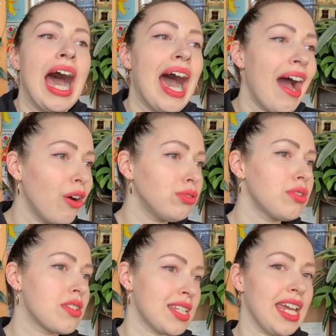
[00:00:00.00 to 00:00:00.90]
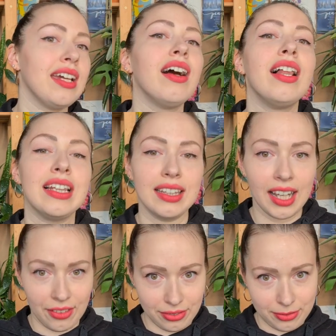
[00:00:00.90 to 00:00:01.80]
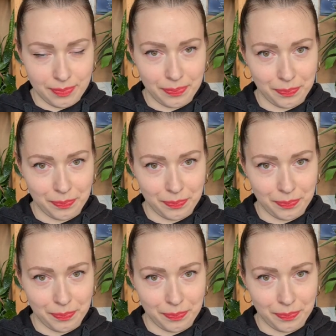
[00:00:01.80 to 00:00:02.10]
how to say love.